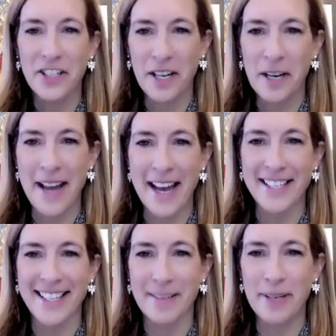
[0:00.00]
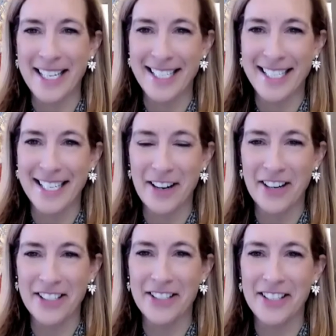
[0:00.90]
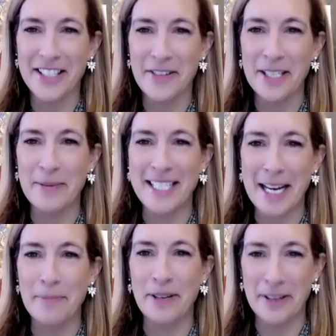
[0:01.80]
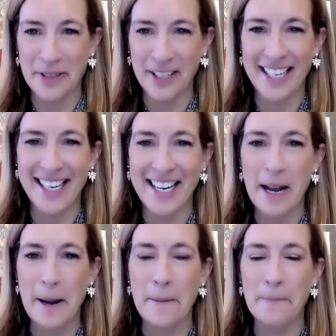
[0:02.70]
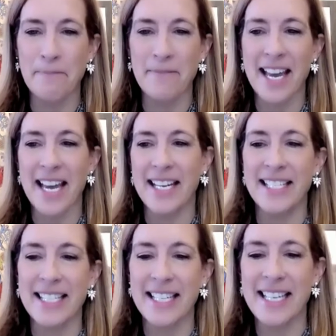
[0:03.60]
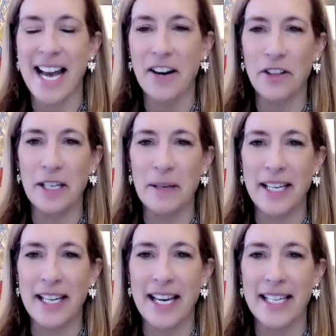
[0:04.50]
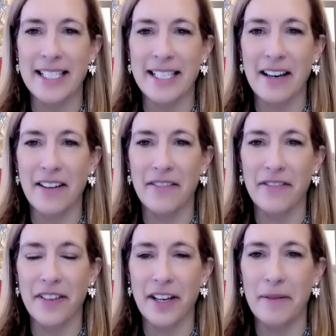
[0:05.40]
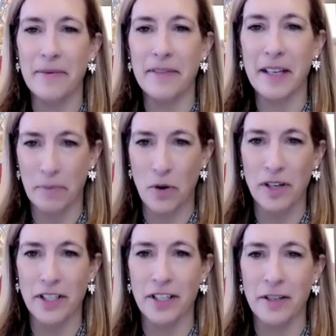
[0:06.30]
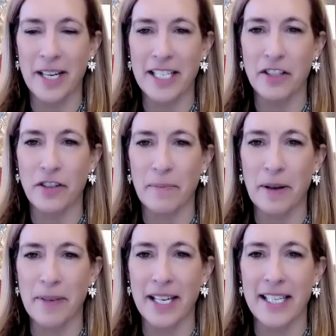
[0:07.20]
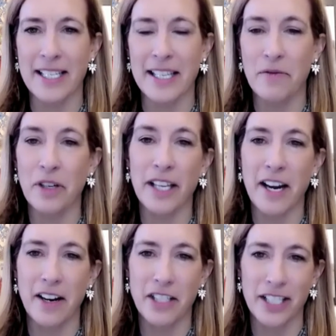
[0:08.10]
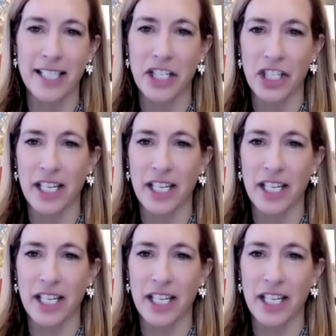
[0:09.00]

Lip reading: you can imagine, Picatinny Arsenal is always my top priority, and not only because of the importance to my district, but because they really are just such a